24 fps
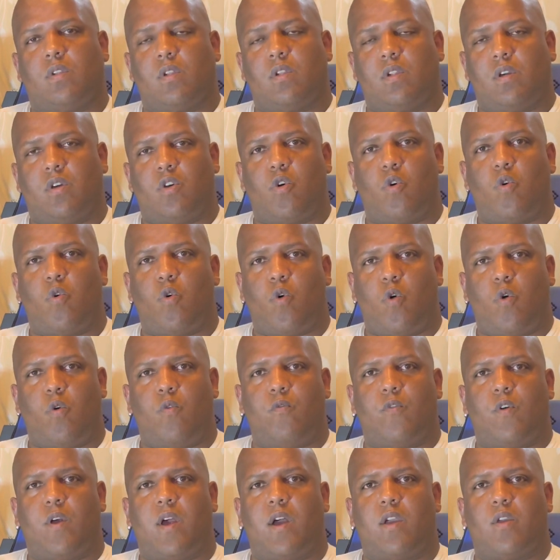go
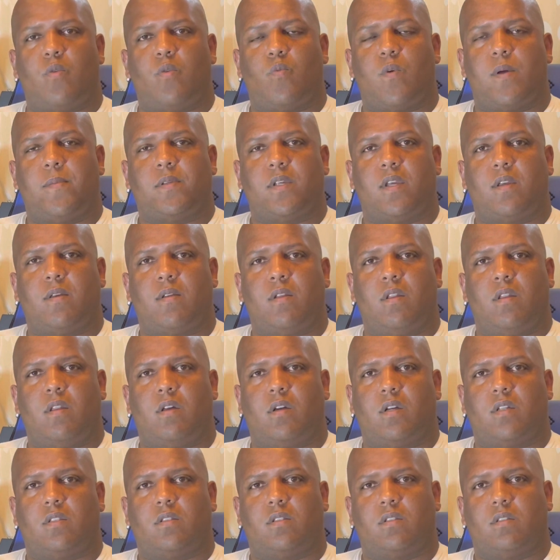over how your website
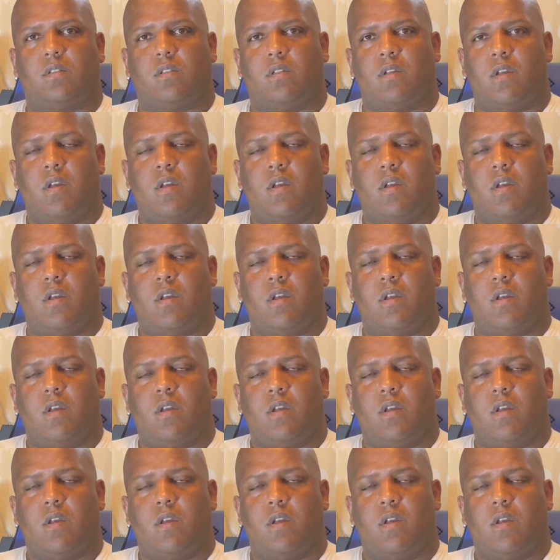looks.